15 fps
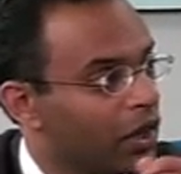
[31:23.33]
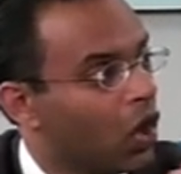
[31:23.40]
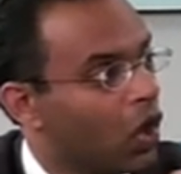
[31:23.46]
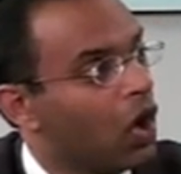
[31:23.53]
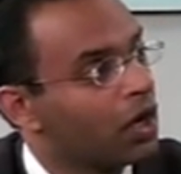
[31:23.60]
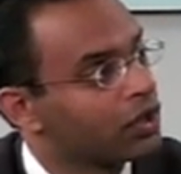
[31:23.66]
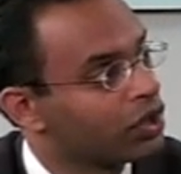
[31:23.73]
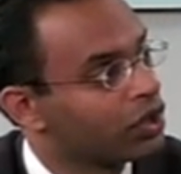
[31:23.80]

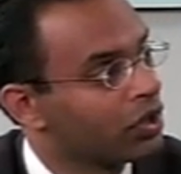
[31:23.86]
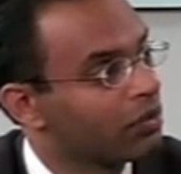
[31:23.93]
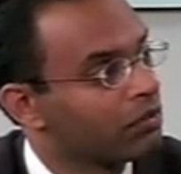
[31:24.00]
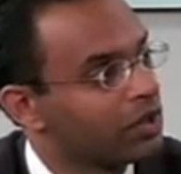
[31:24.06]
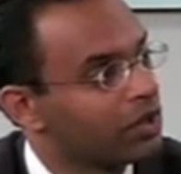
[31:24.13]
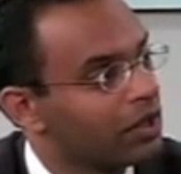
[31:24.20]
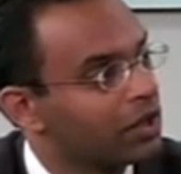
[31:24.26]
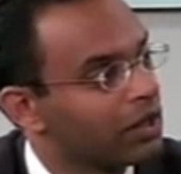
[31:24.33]
long-term
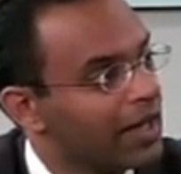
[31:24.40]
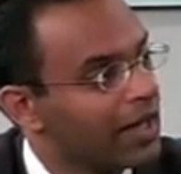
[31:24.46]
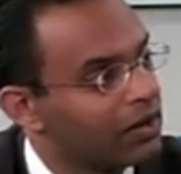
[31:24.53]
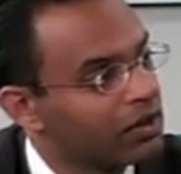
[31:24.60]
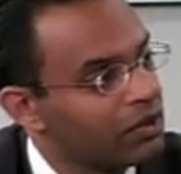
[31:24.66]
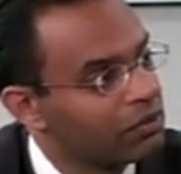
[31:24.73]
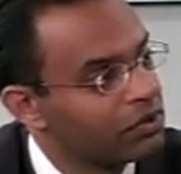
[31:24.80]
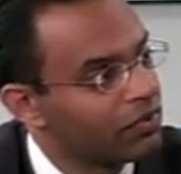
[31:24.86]
clinical
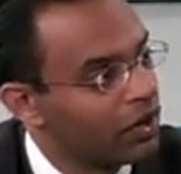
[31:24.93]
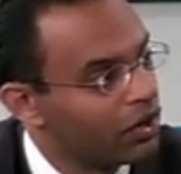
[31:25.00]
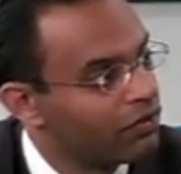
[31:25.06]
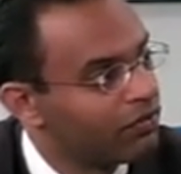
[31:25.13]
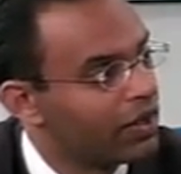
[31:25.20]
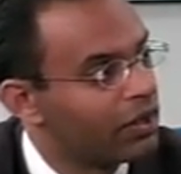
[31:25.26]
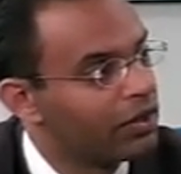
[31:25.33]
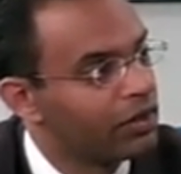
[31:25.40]
outcomes of heart
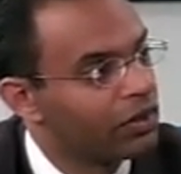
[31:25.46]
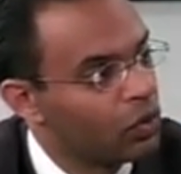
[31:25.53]
failure,